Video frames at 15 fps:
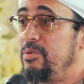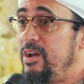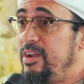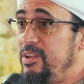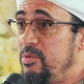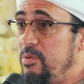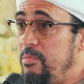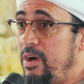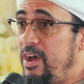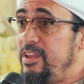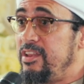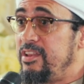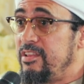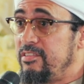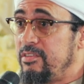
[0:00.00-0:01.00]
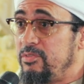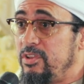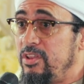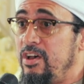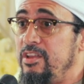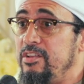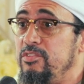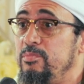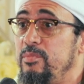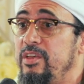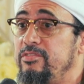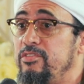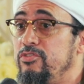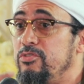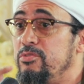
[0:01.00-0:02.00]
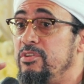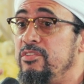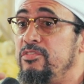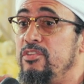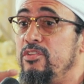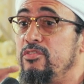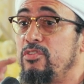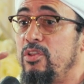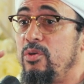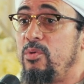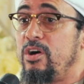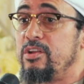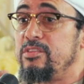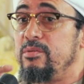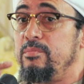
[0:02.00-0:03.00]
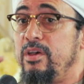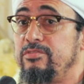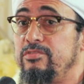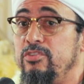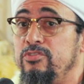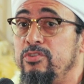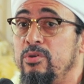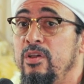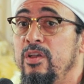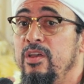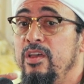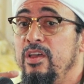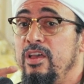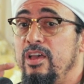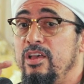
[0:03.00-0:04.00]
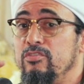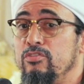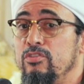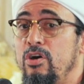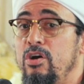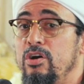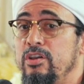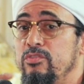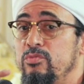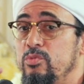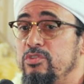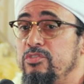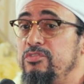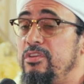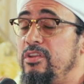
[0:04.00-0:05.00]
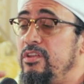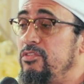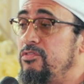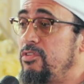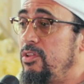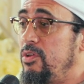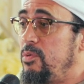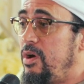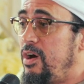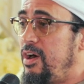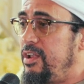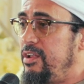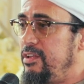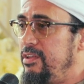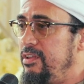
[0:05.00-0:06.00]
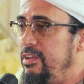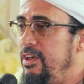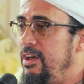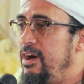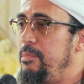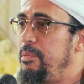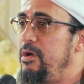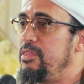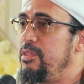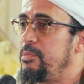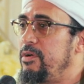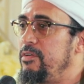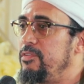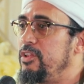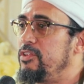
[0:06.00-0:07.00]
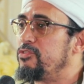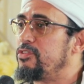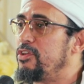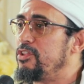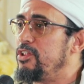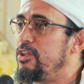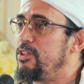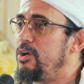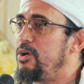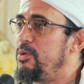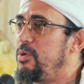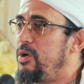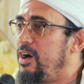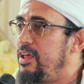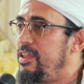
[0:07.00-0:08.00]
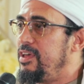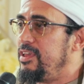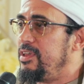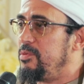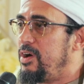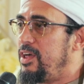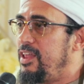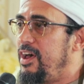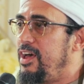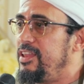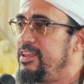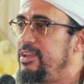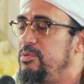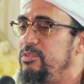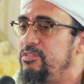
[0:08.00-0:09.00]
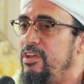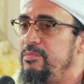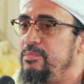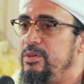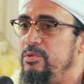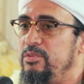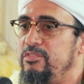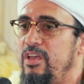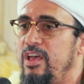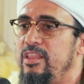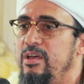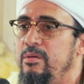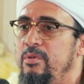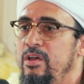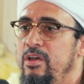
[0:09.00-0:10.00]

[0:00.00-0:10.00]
Right? He reminded us of Allah and His Messenger, and it's in salawat of the Messenger. As long as we're sending salawat upon the Prophet sallallahu alayhi wa alayhi wa sahbihi wa